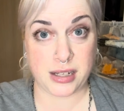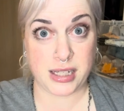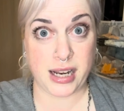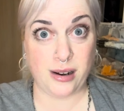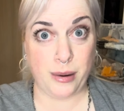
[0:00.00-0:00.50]
I
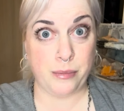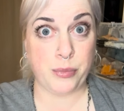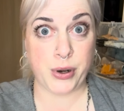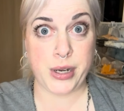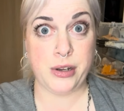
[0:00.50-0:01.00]
said, I'm
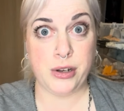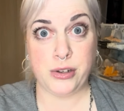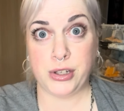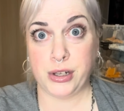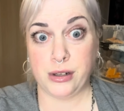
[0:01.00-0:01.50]
pretty new
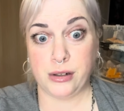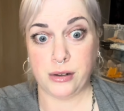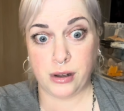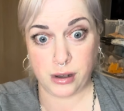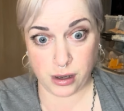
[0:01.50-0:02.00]
to
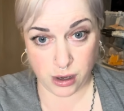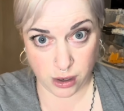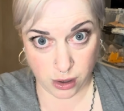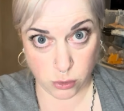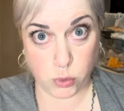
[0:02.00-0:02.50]

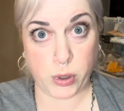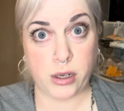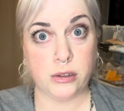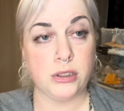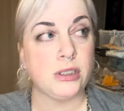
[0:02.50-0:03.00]
old
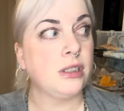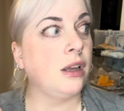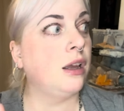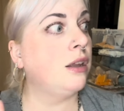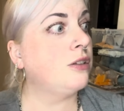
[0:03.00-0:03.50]
worlds.
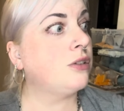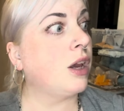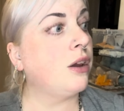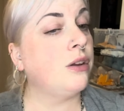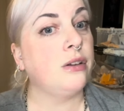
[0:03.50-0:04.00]

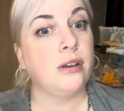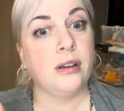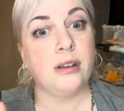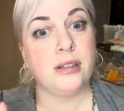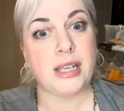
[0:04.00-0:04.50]
So
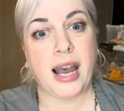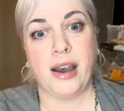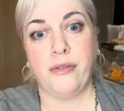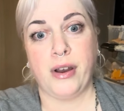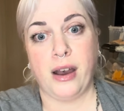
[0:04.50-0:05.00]
to
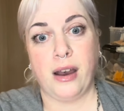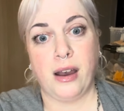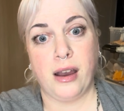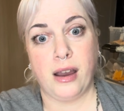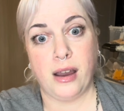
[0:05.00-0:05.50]
have
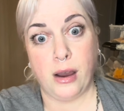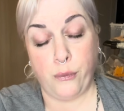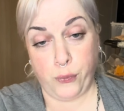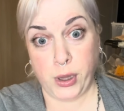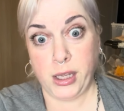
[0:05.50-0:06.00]
a
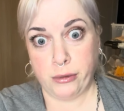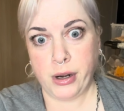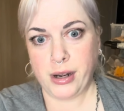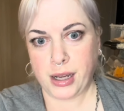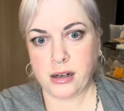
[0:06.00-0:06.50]
fully
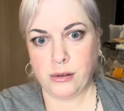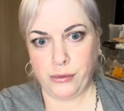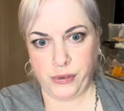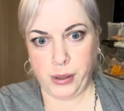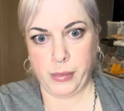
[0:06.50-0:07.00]
grown adult
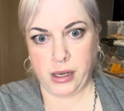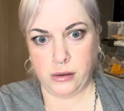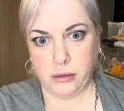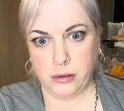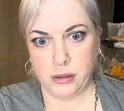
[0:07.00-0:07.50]

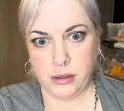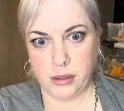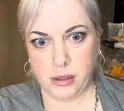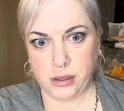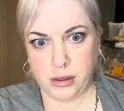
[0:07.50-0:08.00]
female
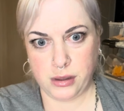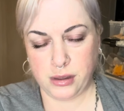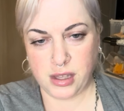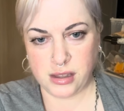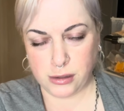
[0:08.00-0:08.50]

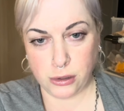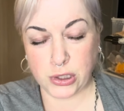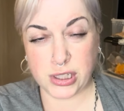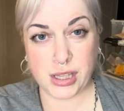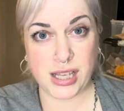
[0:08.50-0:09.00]
that
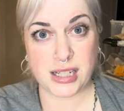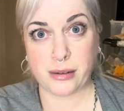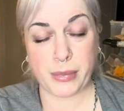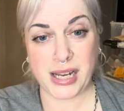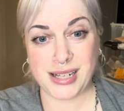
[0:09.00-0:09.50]
looks this
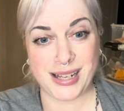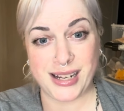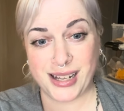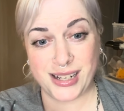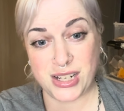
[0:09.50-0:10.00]

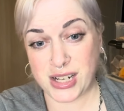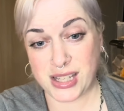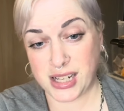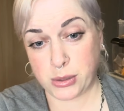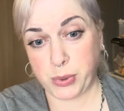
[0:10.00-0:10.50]
amazing and she's
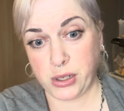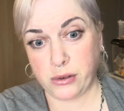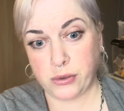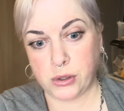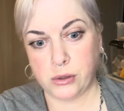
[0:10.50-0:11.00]
this
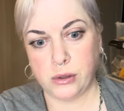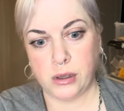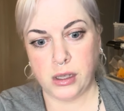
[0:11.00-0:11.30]
beautiful,